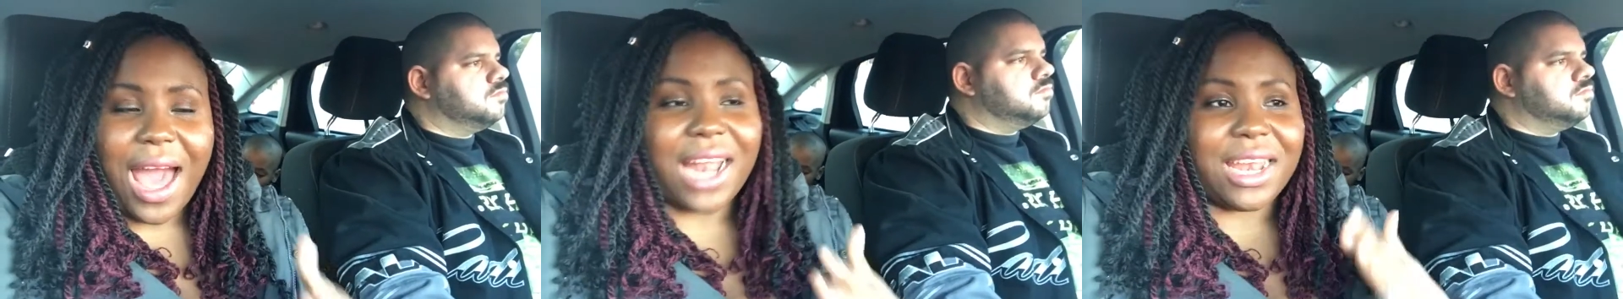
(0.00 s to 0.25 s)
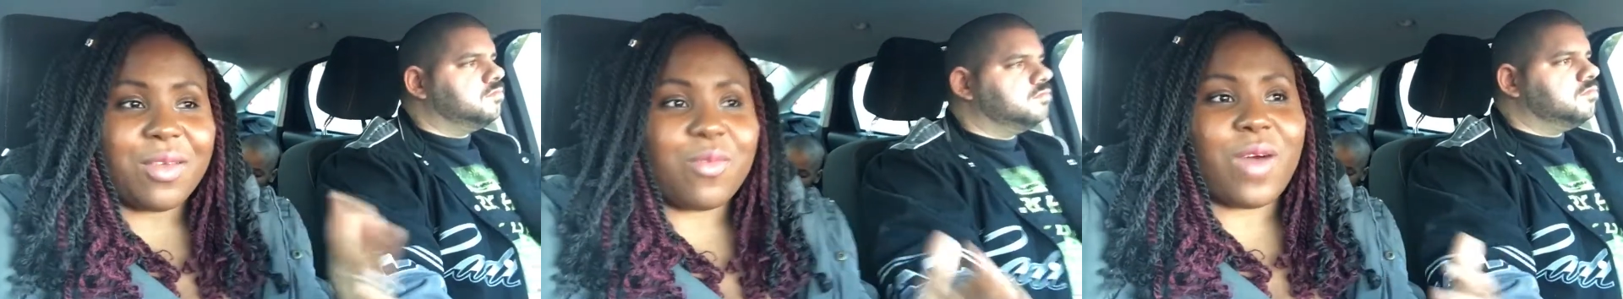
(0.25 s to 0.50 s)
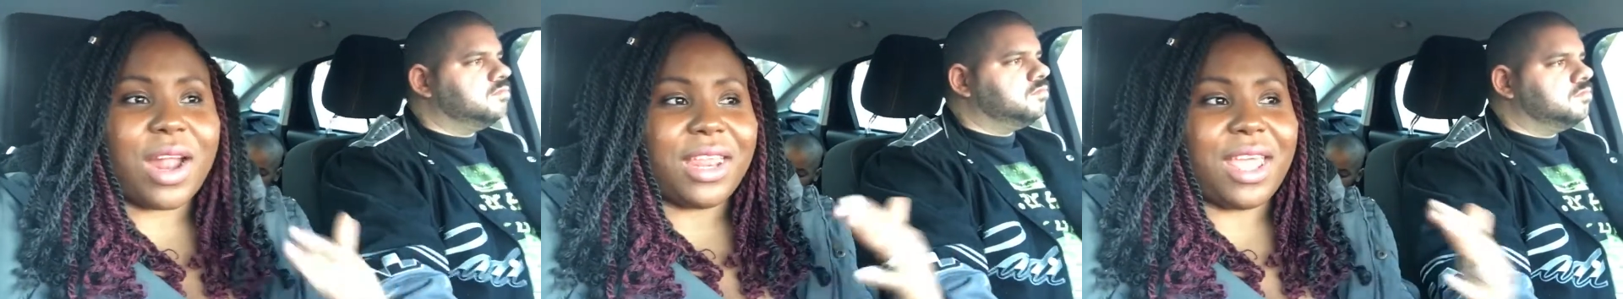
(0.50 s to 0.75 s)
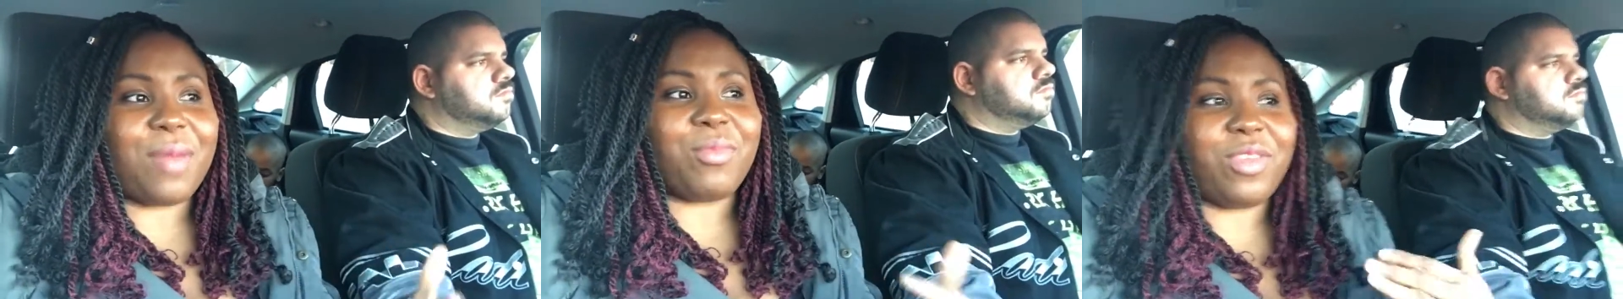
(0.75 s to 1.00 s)
Speaker 1: I didn't
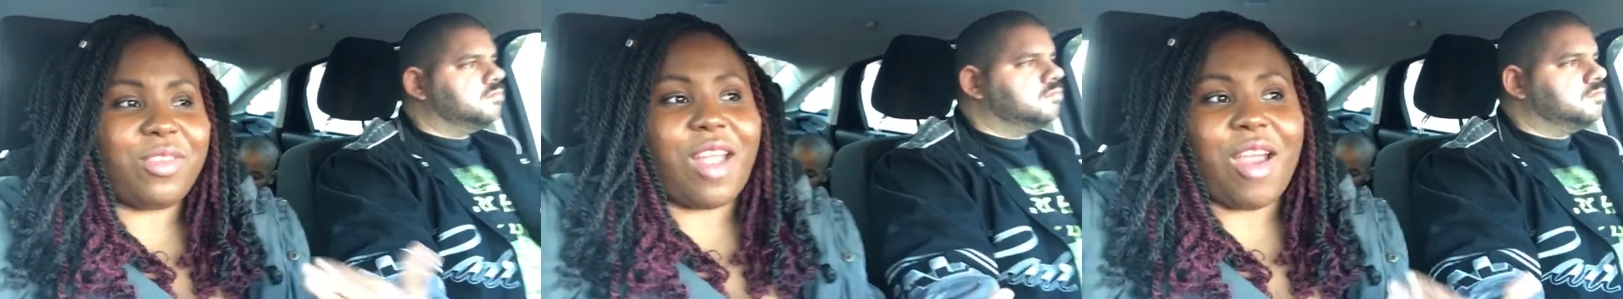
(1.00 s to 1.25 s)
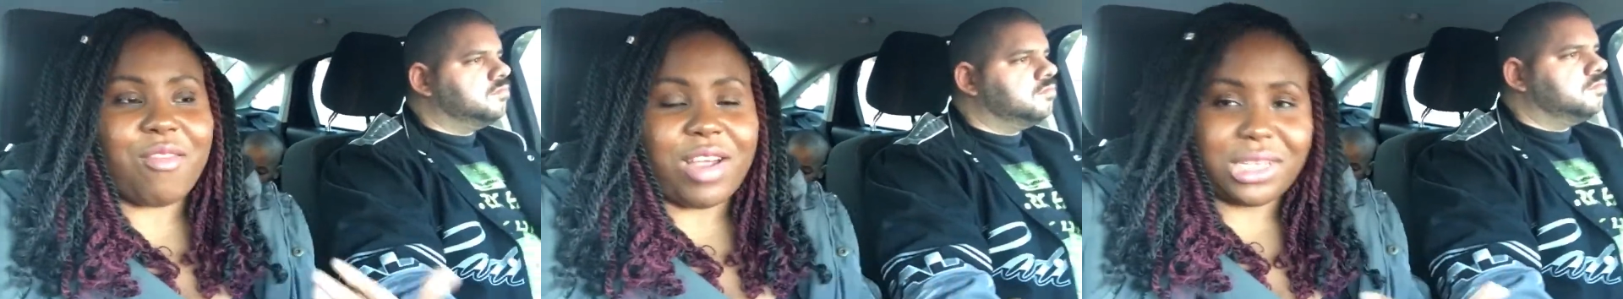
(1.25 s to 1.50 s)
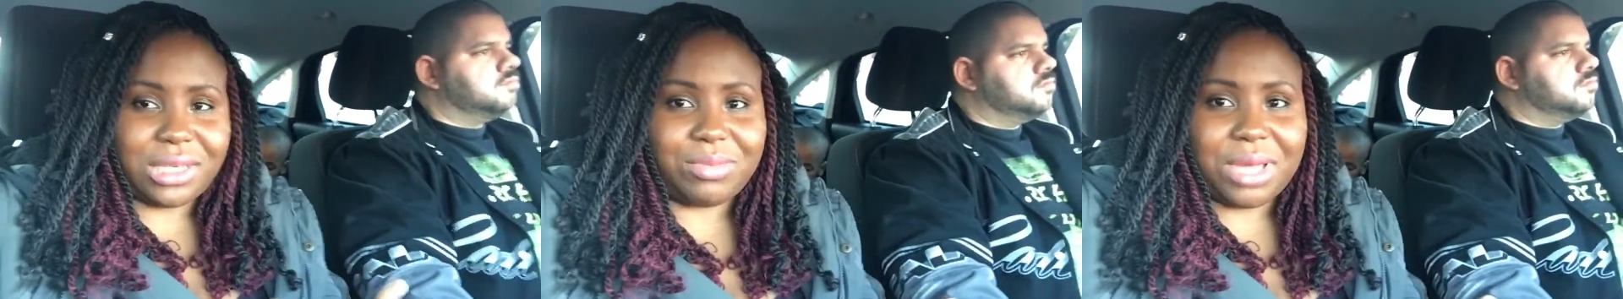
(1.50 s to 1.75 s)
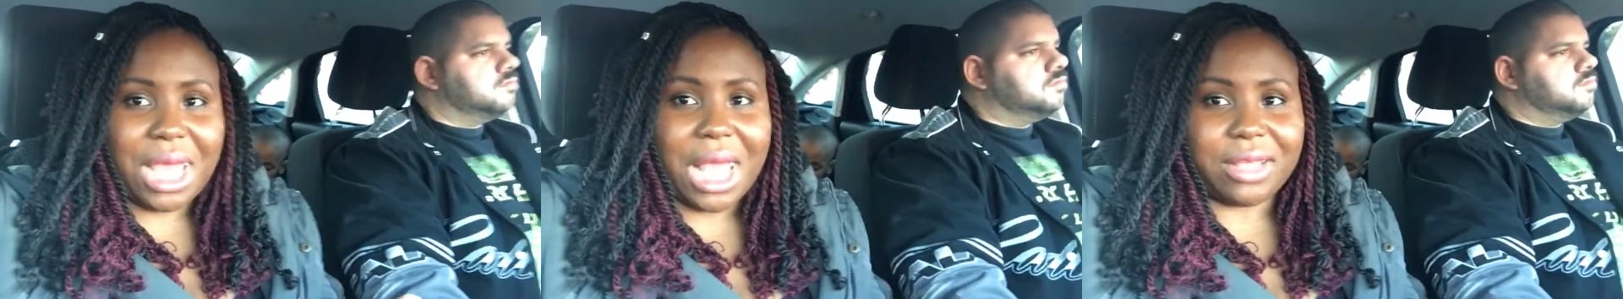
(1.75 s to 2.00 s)
want him to start rushing
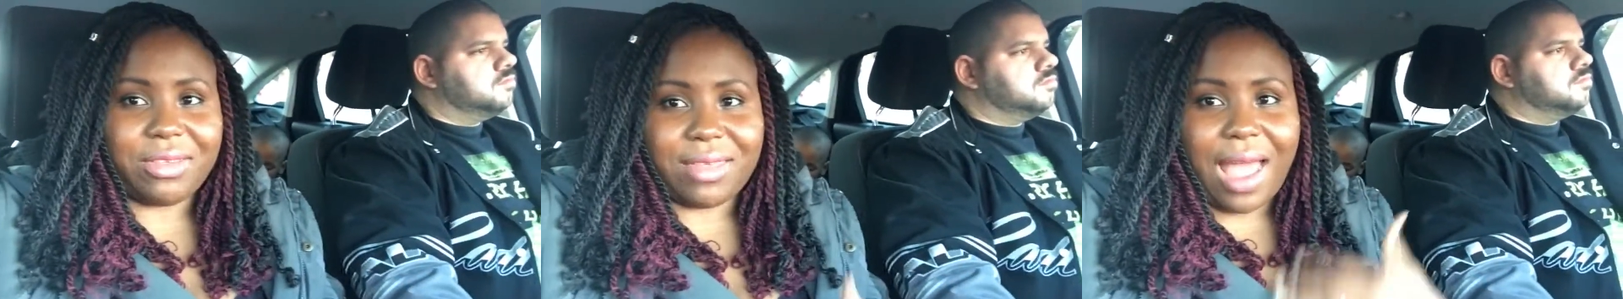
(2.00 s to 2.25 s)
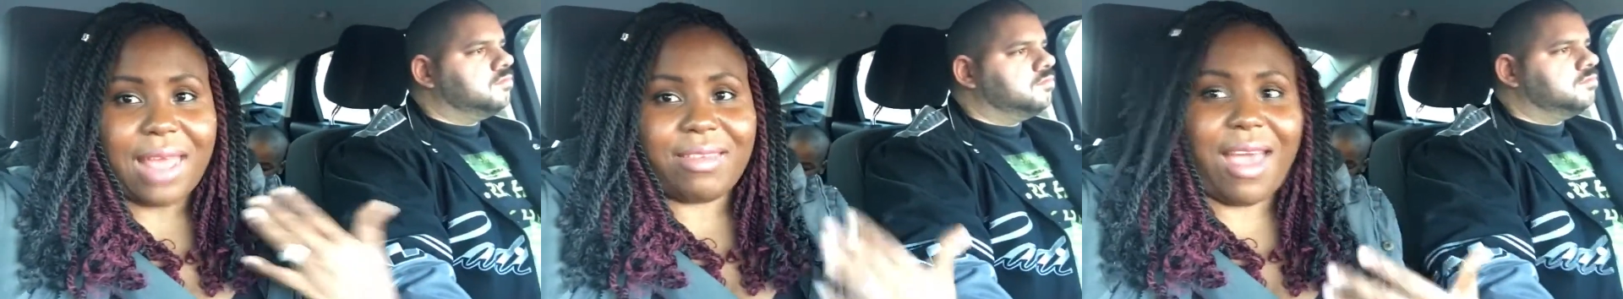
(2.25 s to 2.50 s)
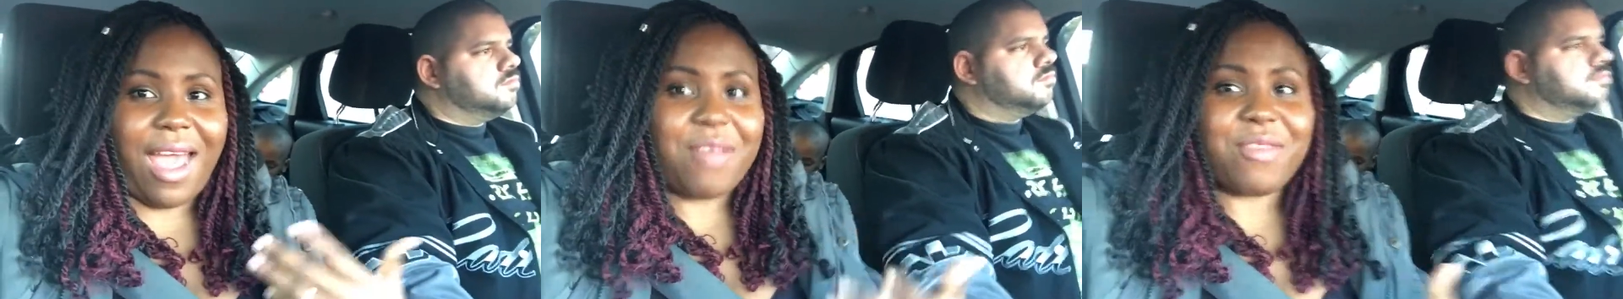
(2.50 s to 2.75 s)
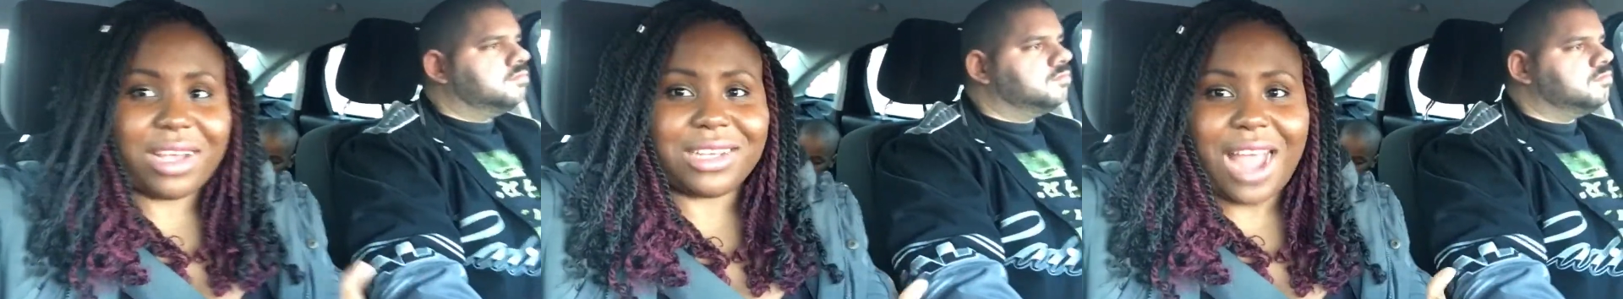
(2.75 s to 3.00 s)
me, so I,
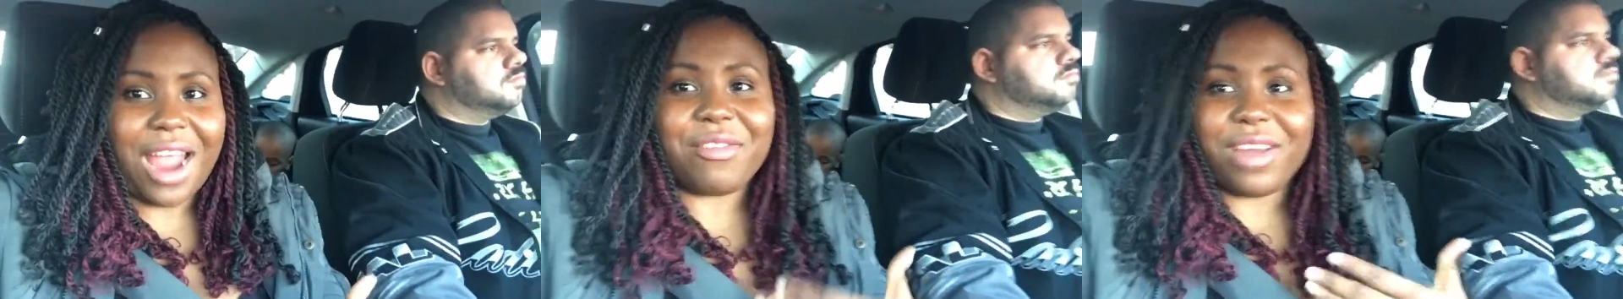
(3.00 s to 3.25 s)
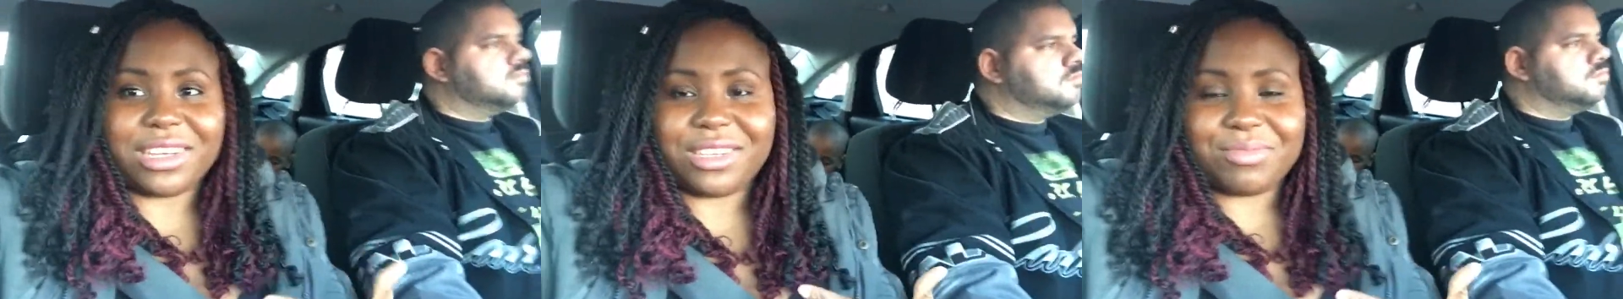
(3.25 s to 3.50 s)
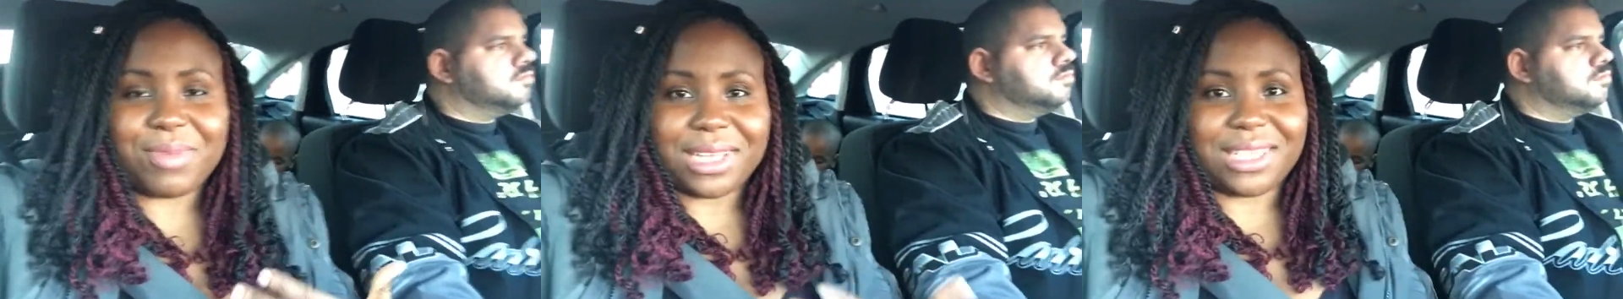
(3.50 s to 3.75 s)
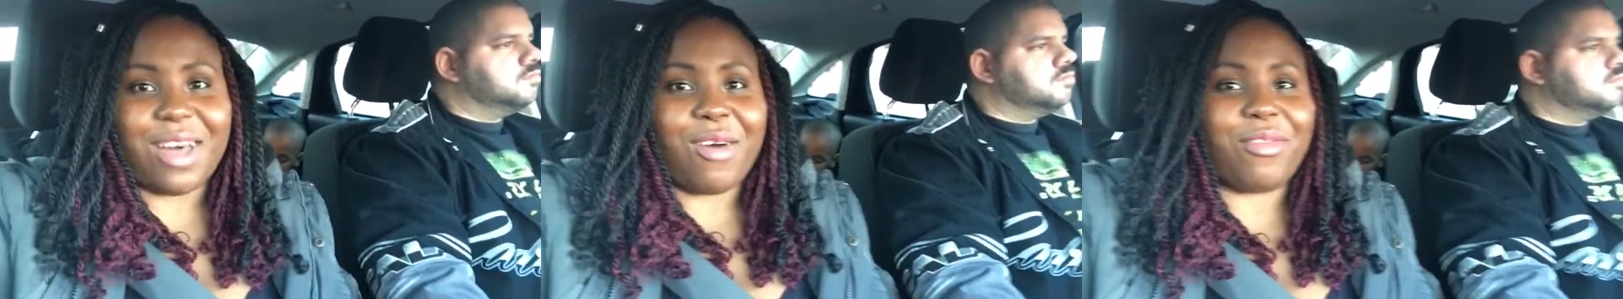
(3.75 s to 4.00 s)
I, I rushed
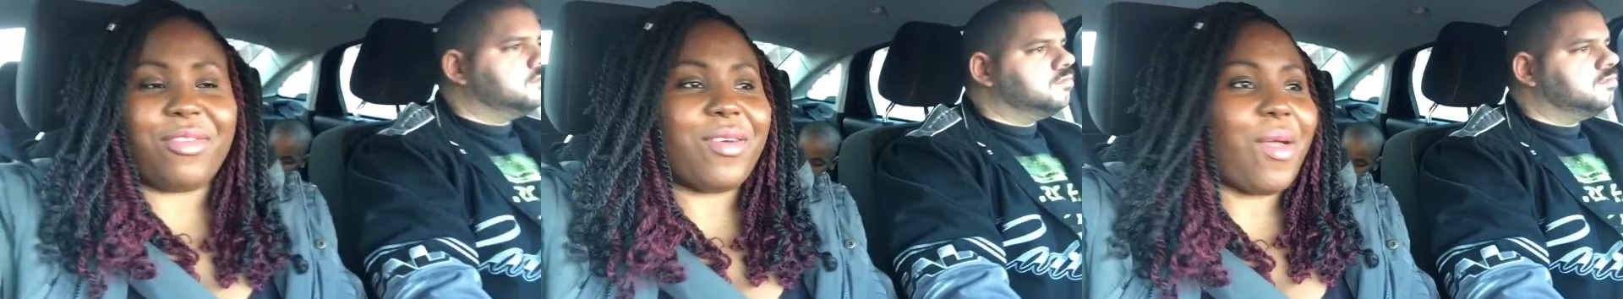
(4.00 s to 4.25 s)
myself.